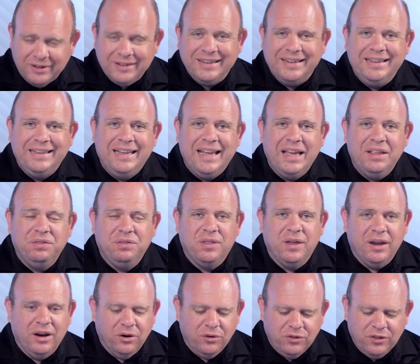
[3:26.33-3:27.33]
to get
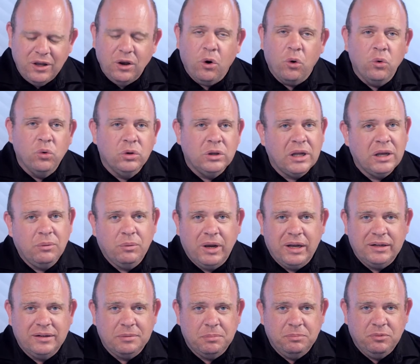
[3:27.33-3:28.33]
there, the only way
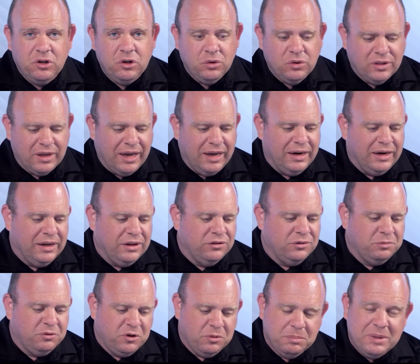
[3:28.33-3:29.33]
to do that
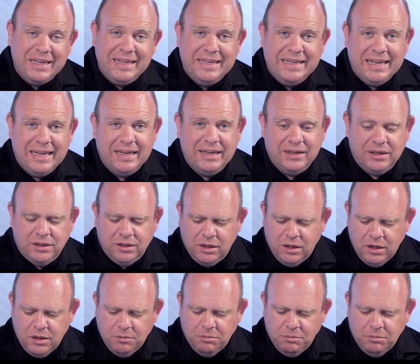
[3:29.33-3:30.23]
is to begin